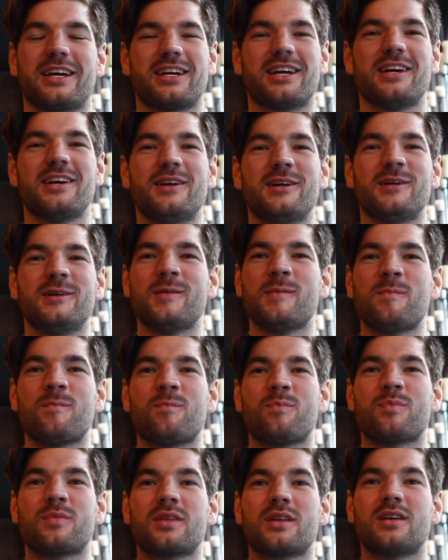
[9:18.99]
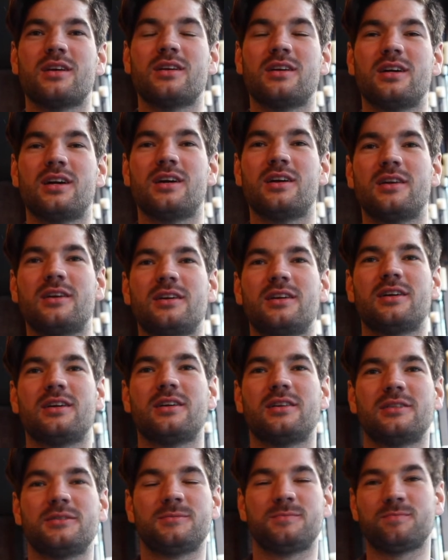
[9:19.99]
I do too. I
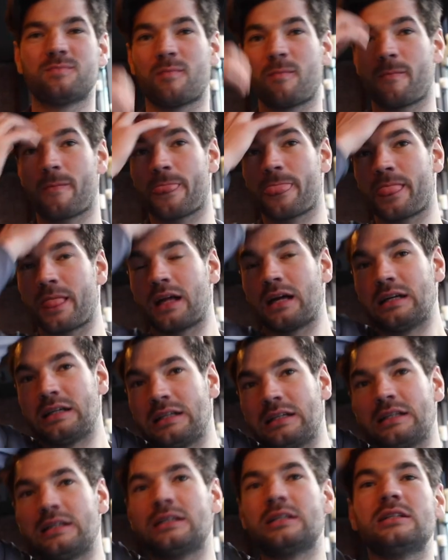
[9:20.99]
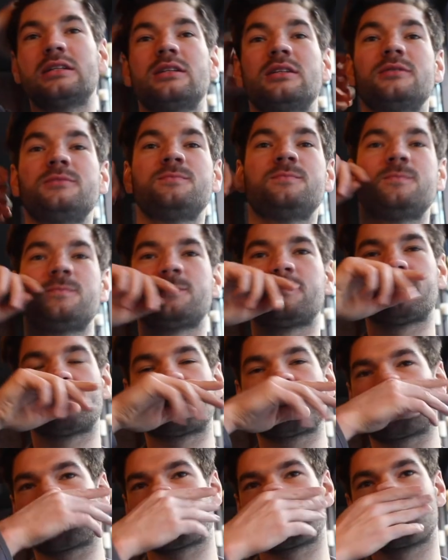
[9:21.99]
honestly, though, I never thought
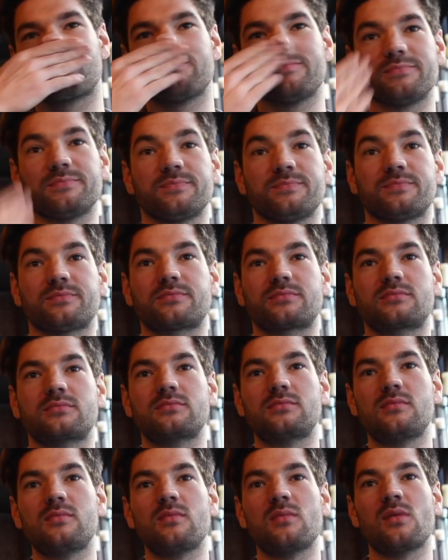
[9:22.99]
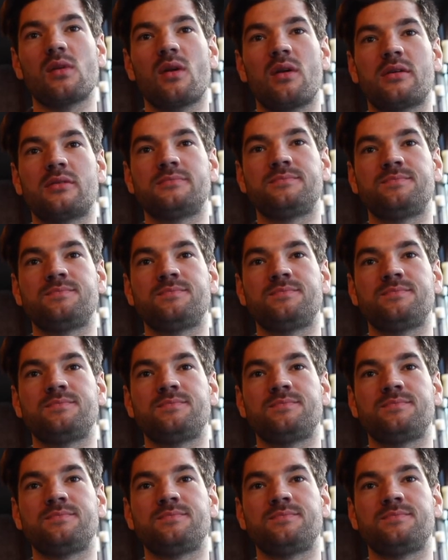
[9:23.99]
that I'd uh, be a big fan of oysters.